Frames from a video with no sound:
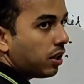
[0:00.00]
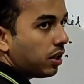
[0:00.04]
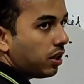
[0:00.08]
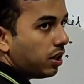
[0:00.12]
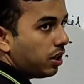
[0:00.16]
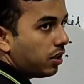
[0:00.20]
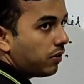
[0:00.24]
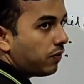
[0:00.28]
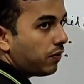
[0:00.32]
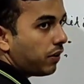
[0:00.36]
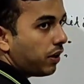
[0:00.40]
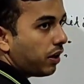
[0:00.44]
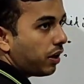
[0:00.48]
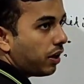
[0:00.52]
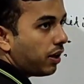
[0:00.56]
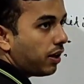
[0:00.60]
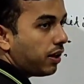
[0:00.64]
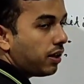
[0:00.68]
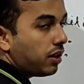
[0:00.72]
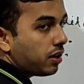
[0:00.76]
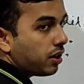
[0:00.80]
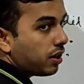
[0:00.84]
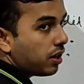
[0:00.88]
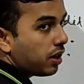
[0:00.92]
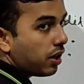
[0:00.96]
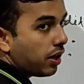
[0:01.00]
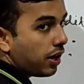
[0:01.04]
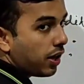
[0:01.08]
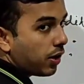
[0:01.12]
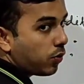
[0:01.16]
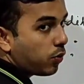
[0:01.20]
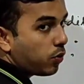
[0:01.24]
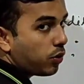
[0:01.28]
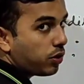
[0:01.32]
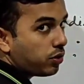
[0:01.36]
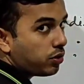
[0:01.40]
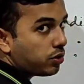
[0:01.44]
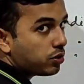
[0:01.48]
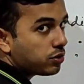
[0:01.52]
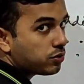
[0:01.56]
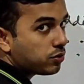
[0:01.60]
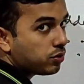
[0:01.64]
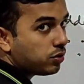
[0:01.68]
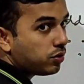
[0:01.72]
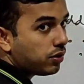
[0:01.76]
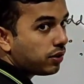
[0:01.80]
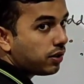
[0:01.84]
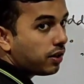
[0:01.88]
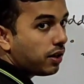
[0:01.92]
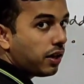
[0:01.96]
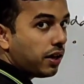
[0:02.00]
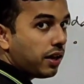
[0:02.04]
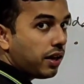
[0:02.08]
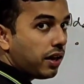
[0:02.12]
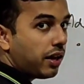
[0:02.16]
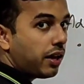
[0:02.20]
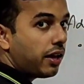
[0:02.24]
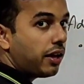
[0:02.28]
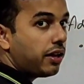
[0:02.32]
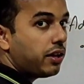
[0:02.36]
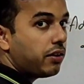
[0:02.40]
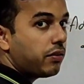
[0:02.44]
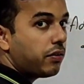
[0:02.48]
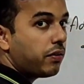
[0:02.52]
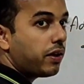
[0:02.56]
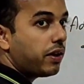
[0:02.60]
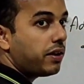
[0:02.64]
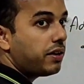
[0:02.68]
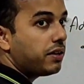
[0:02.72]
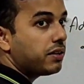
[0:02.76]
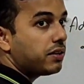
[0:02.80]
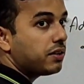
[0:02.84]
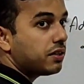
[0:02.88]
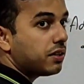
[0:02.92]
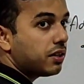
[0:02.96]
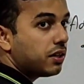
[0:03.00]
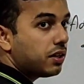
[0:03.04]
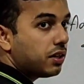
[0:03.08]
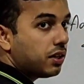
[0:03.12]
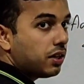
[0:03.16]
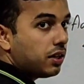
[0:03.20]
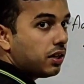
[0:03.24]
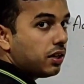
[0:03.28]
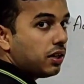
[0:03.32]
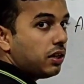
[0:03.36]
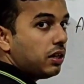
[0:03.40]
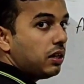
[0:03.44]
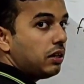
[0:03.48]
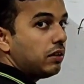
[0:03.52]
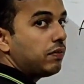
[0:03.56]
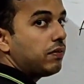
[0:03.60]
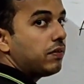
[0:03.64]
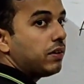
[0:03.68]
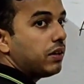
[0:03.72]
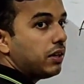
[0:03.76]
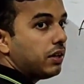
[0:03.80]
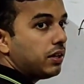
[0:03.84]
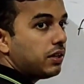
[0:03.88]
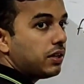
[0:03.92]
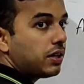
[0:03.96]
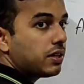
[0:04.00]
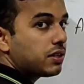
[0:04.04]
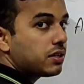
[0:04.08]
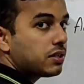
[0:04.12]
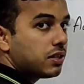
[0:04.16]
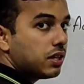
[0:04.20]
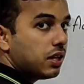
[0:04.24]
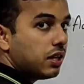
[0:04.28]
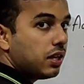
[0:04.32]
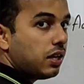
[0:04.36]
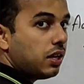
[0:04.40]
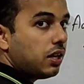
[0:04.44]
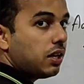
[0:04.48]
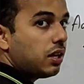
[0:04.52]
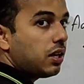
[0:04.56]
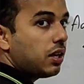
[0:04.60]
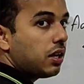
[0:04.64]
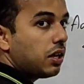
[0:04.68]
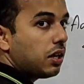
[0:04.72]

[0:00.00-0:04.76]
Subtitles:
If a coin also, if it has tail,